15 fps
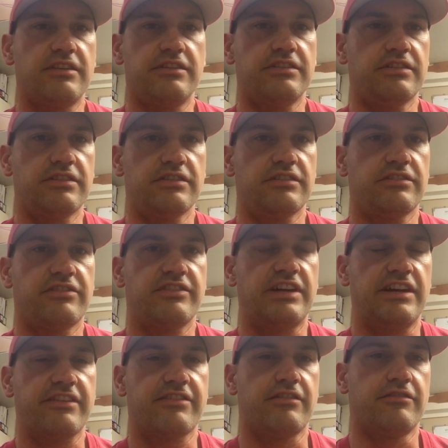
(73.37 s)
uh,
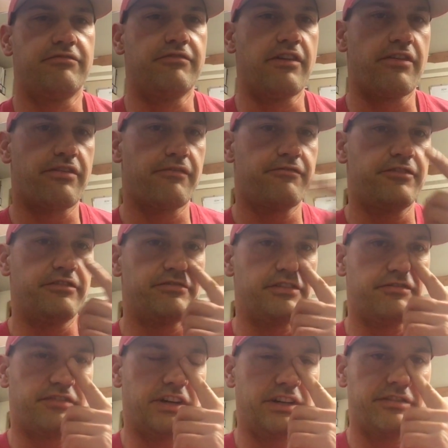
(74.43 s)
starts off with
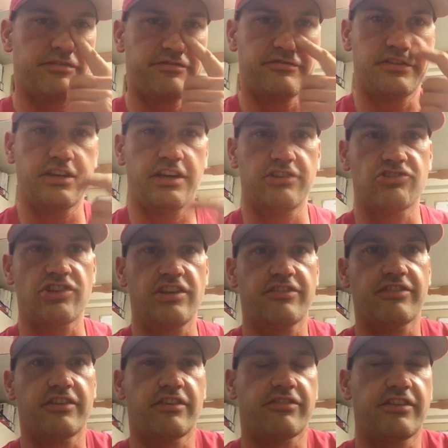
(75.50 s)
55
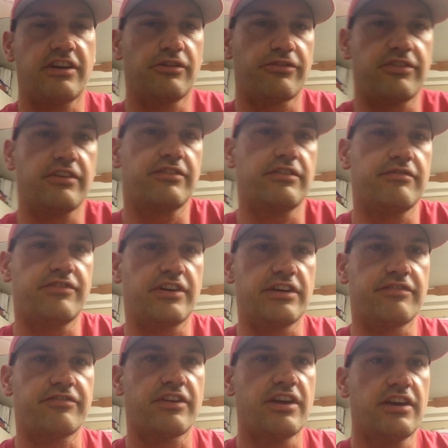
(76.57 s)
kgs and is now
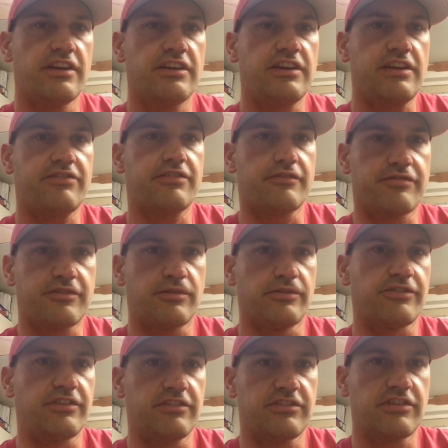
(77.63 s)
65, yes, of
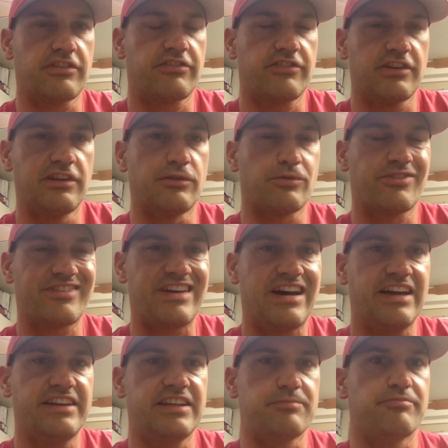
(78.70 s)
course, he still looks
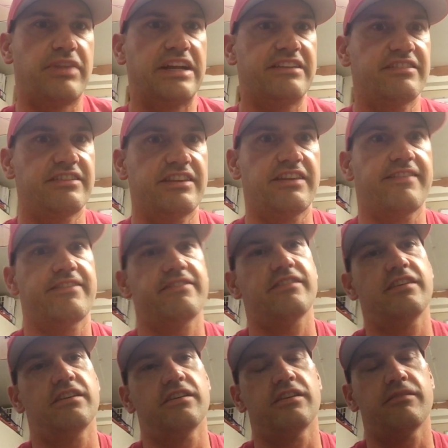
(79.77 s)
tiny, but that's
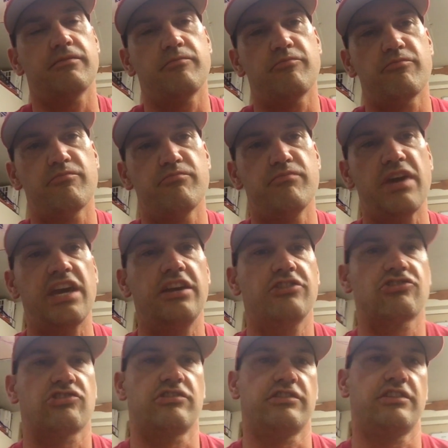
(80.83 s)
a
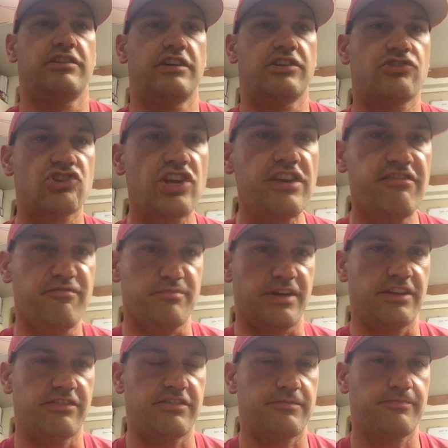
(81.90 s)
major
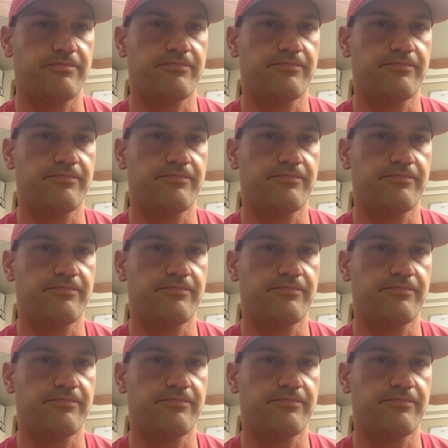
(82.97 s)
achievement.